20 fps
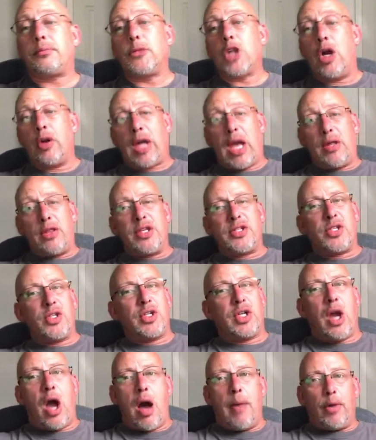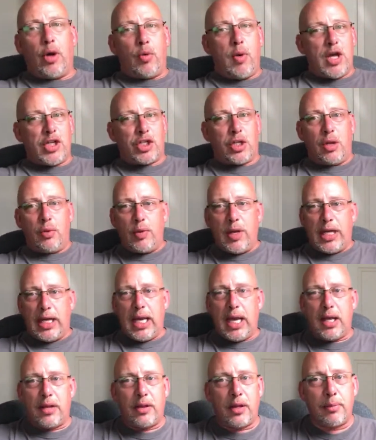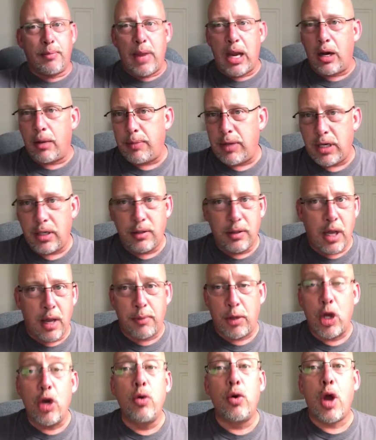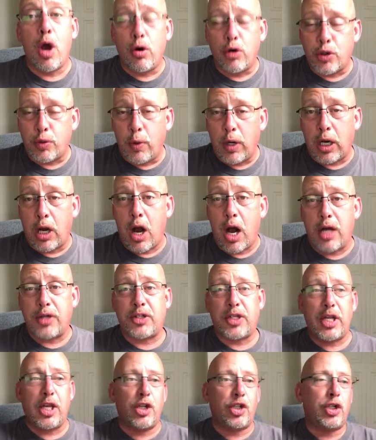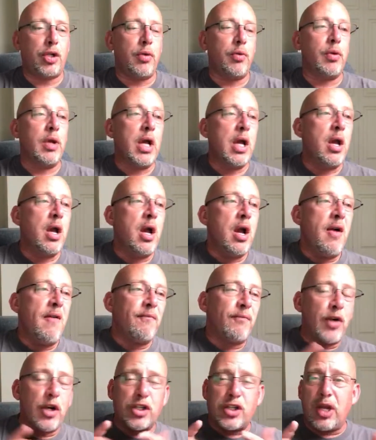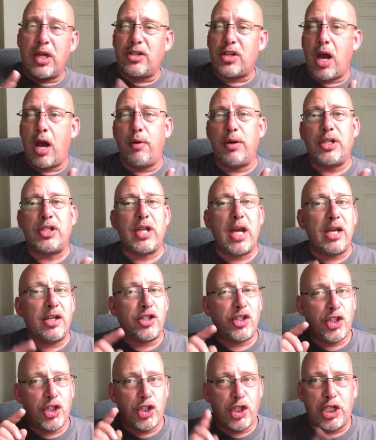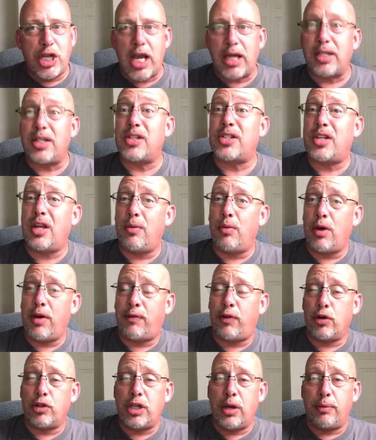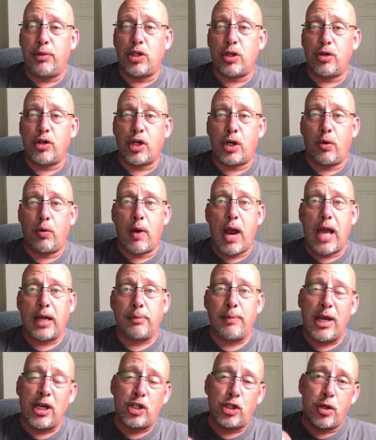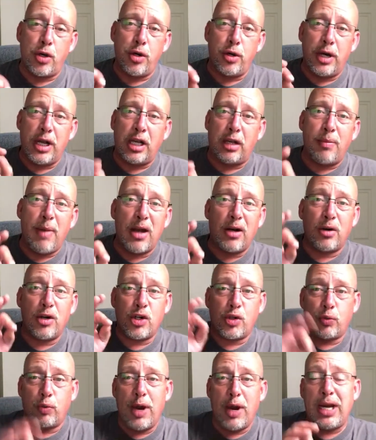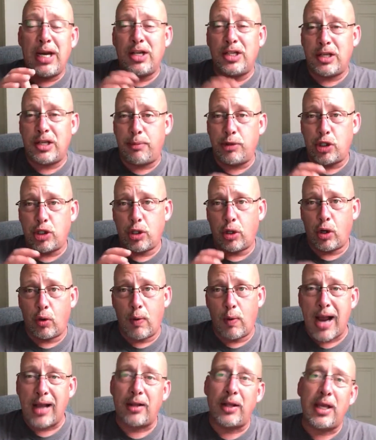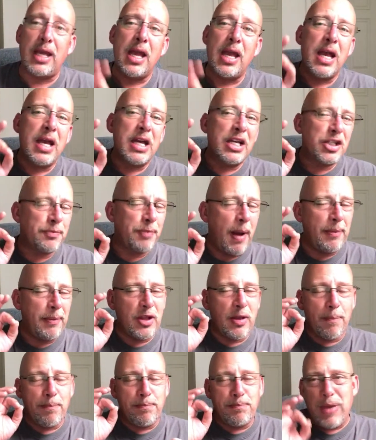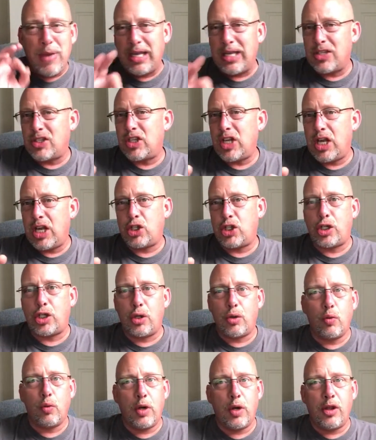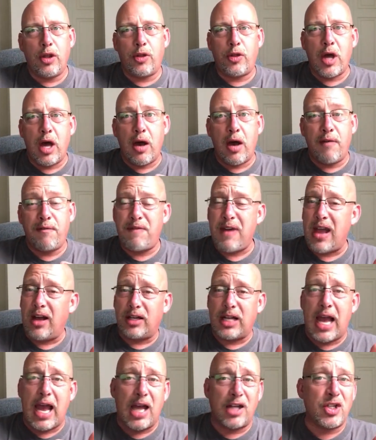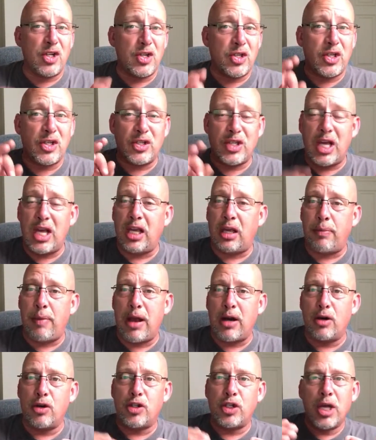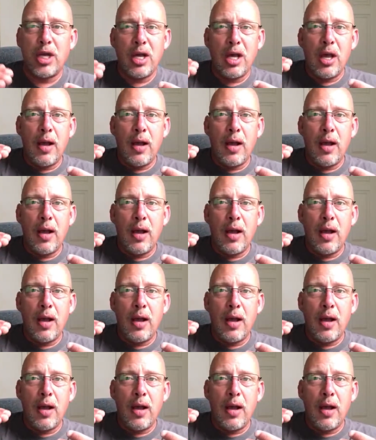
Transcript: okay, this is a common question that we get, and there may or be, I mean, who knows what caused the issue. First things I always say is check to see if your temperature is correct. Make sure your incubator is reading temperature correctly. It's probably the biggest issue with uh, failed hatches is the incubator's,